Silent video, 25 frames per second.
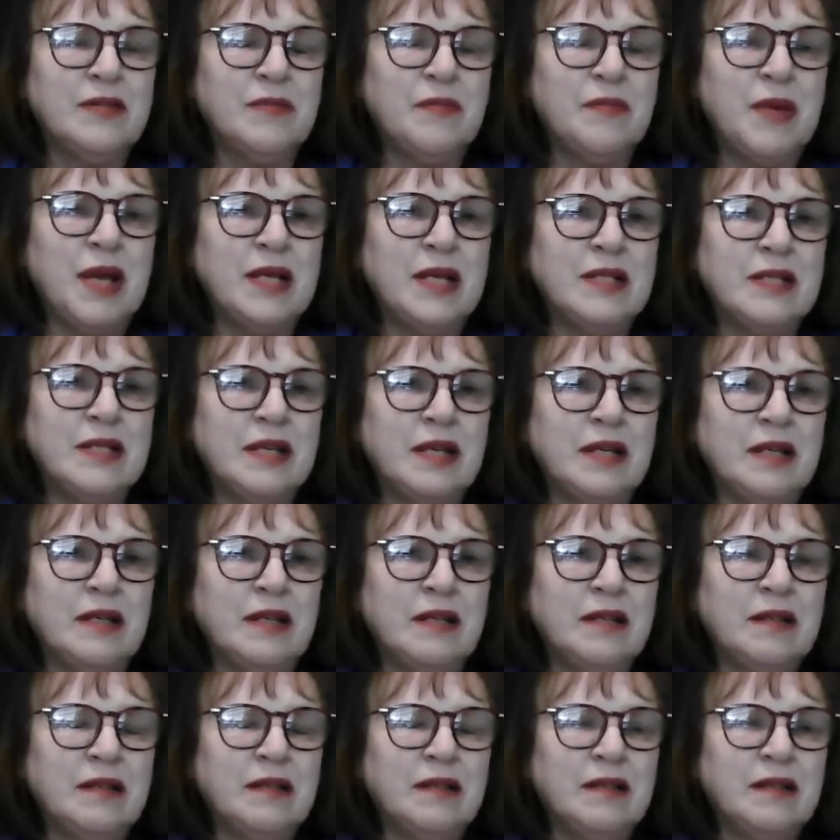It's
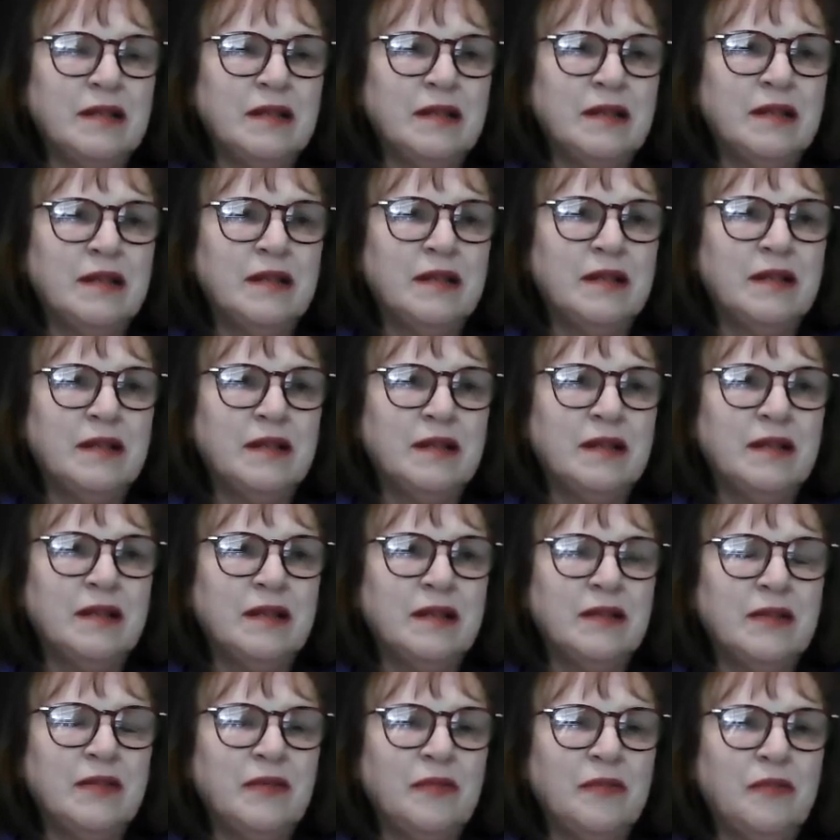amazing.
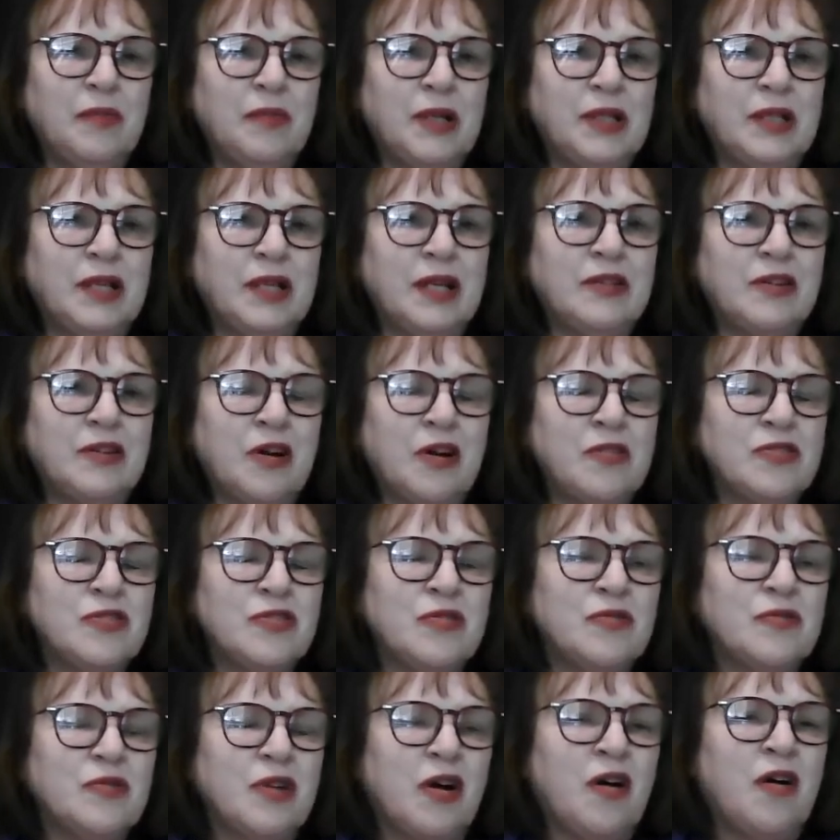But that's
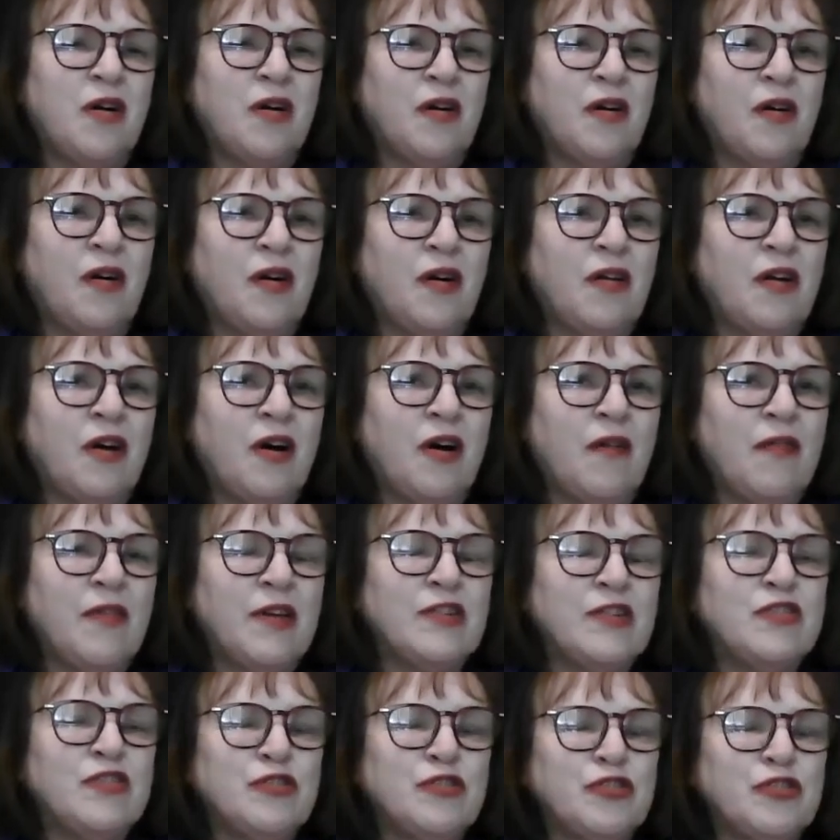also all
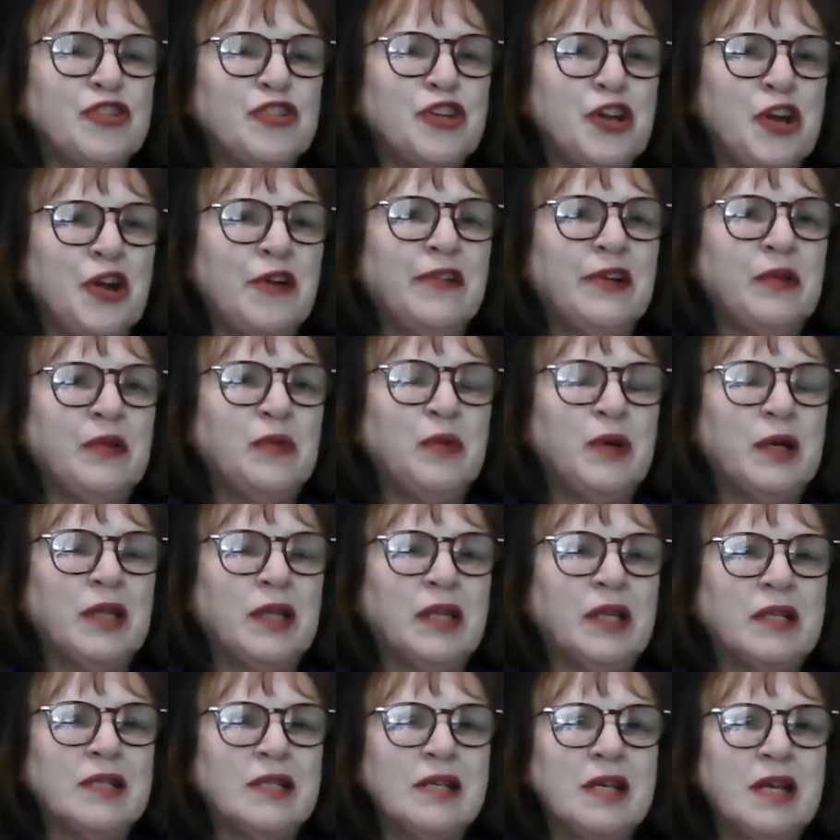that you're sharing
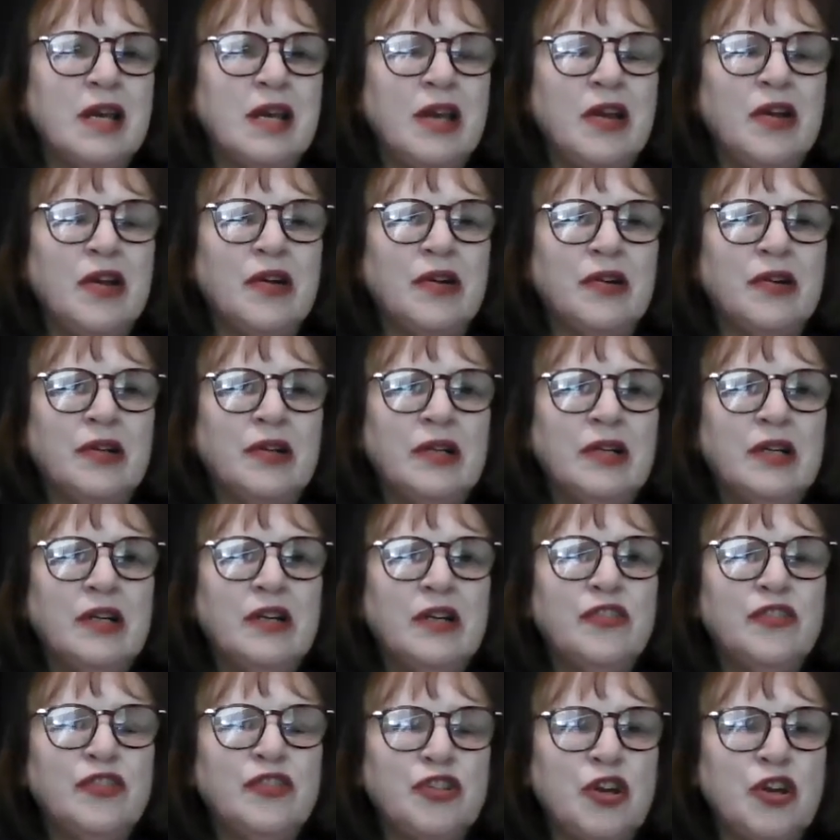with us here
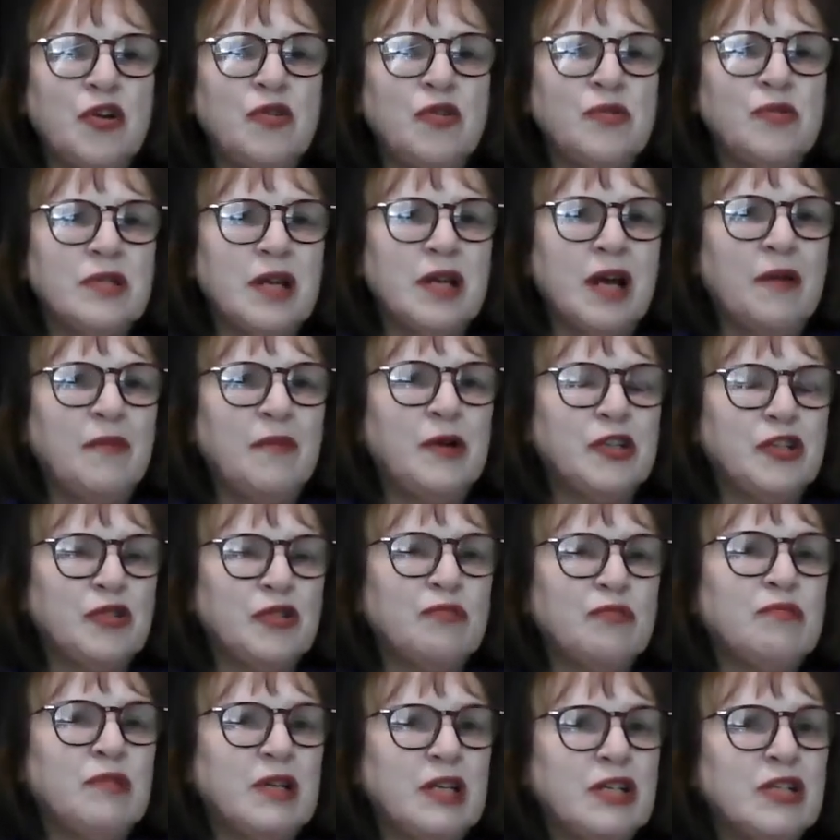shows how
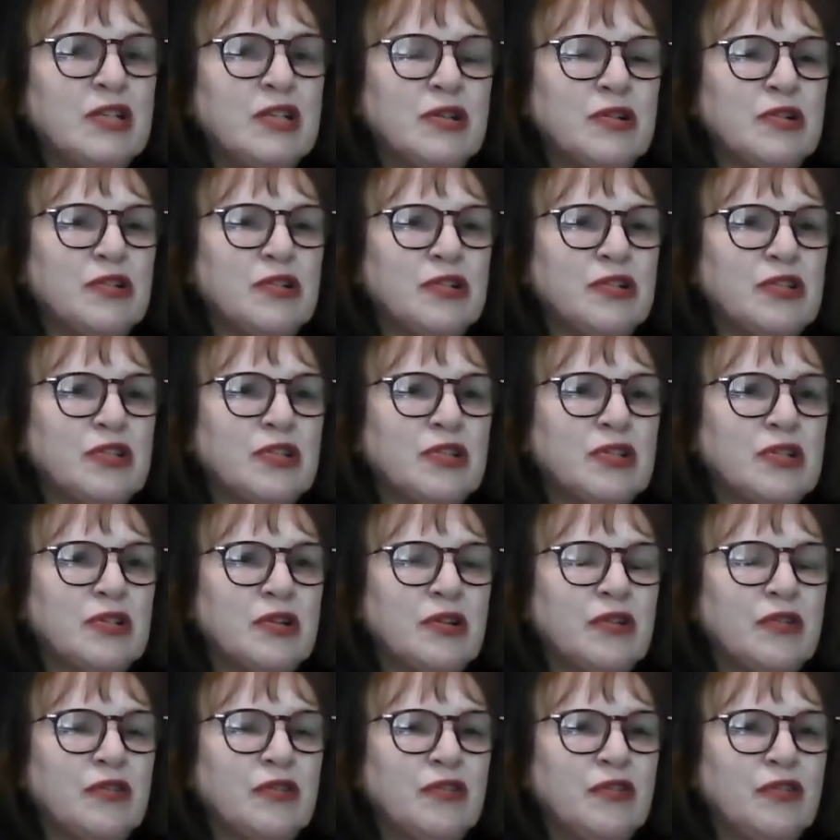much research
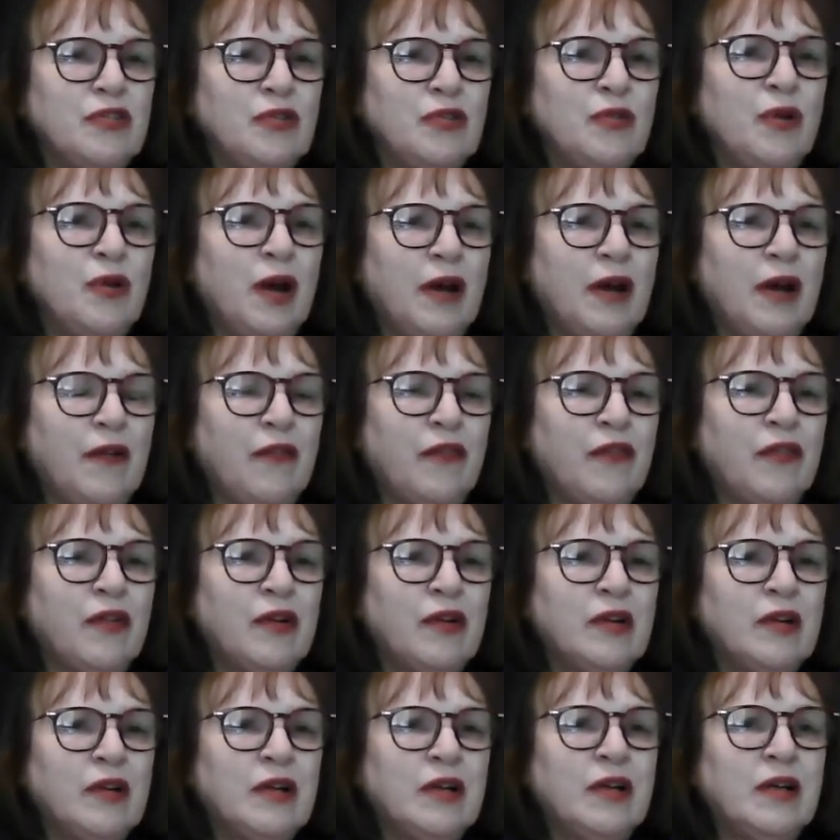you have
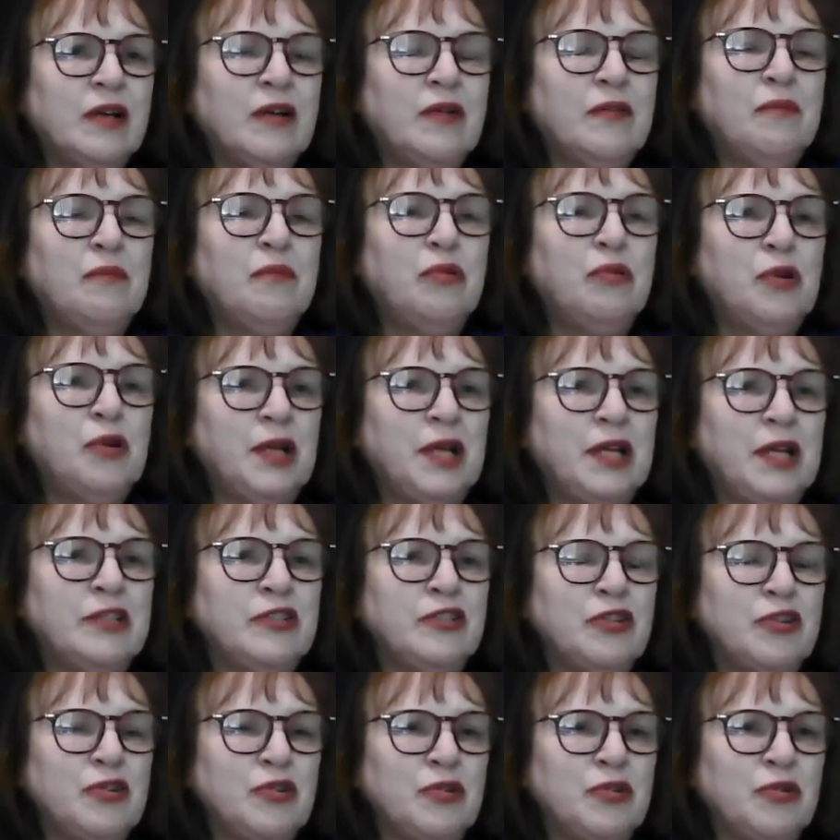put
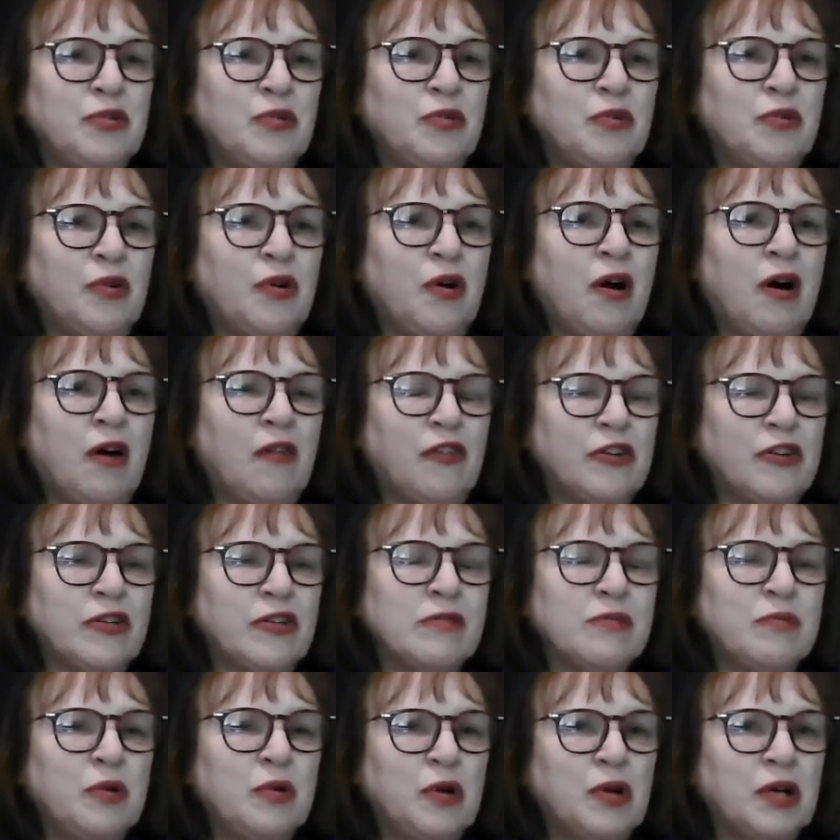into all
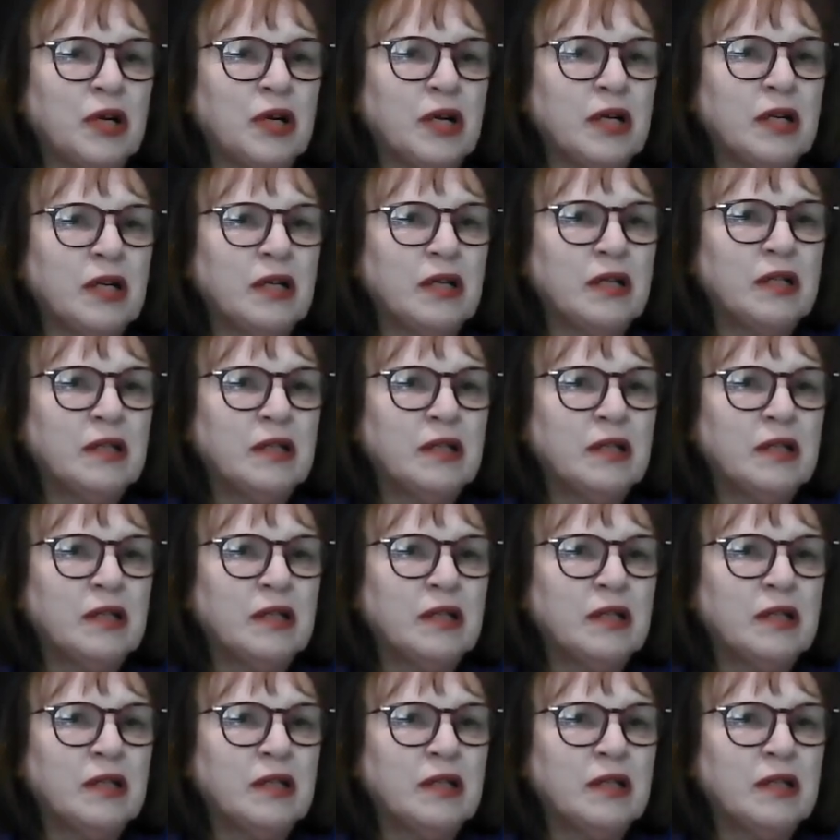this work.